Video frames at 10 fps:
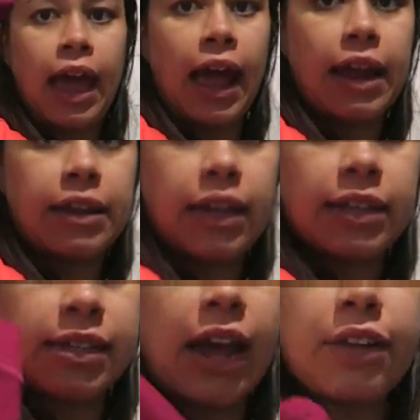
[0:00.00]
And
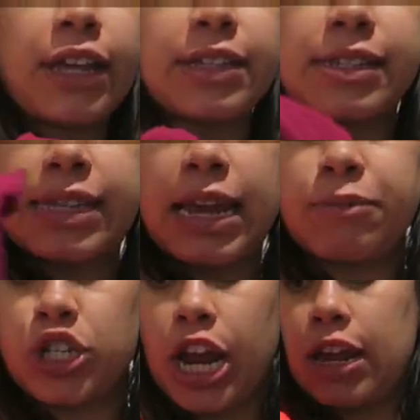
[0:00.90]
it's kind of like the
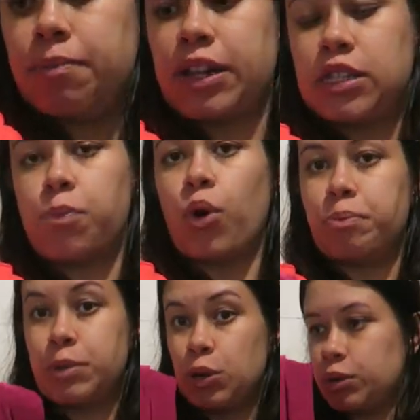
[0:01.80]
same shade, but it's more
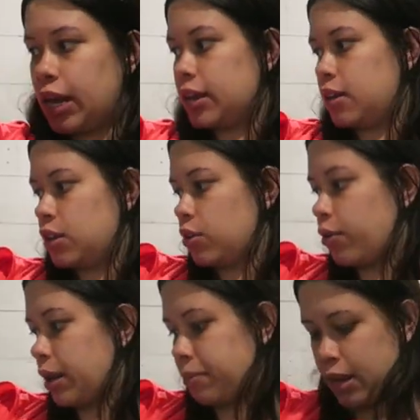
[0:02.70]
muted, you
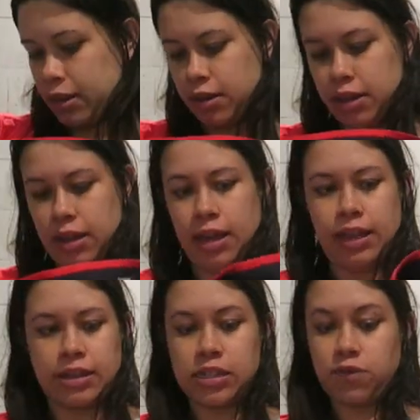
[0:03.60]
know what I mean?
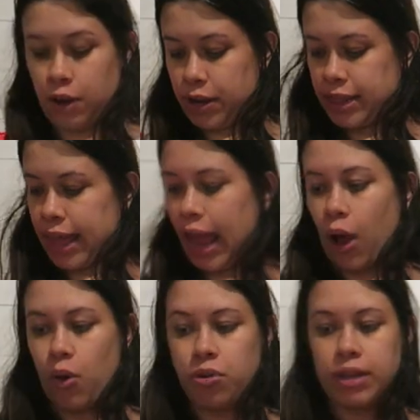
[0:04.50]
This is very
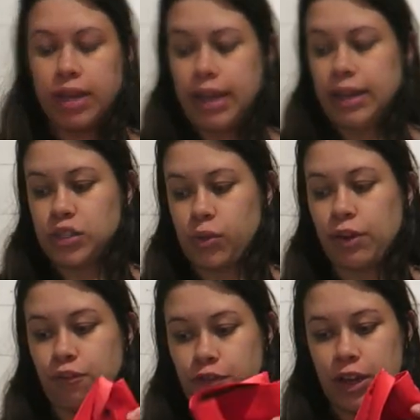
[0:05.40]
loud, so
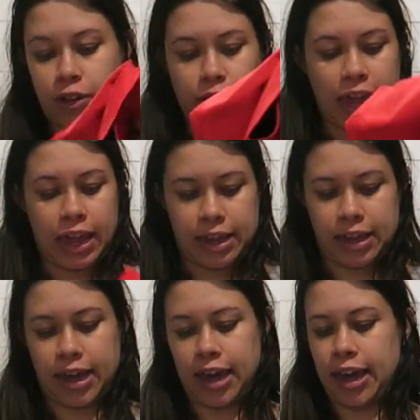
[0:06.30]
I feel
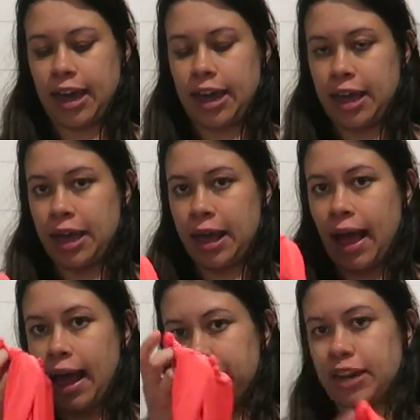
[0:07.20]
like
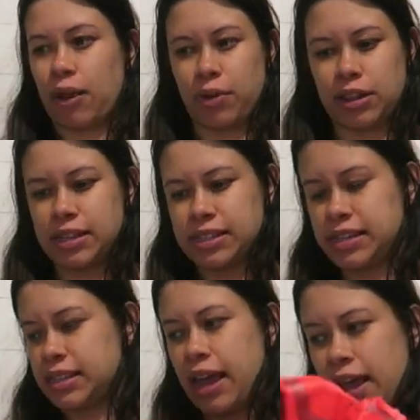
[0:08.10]
I'm gonna get rid of this
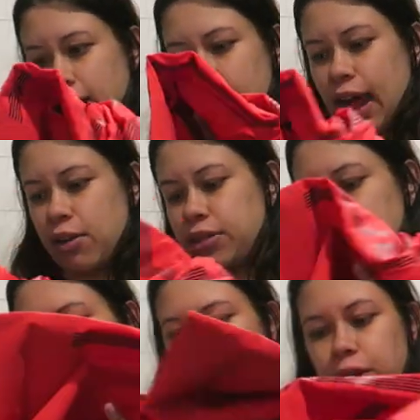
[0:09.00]
because I don't
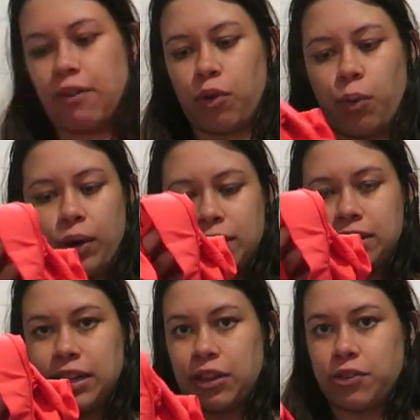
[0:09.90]
think I would ever wear
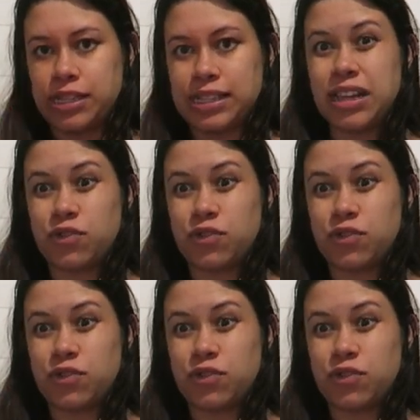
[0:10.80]
this together as a set.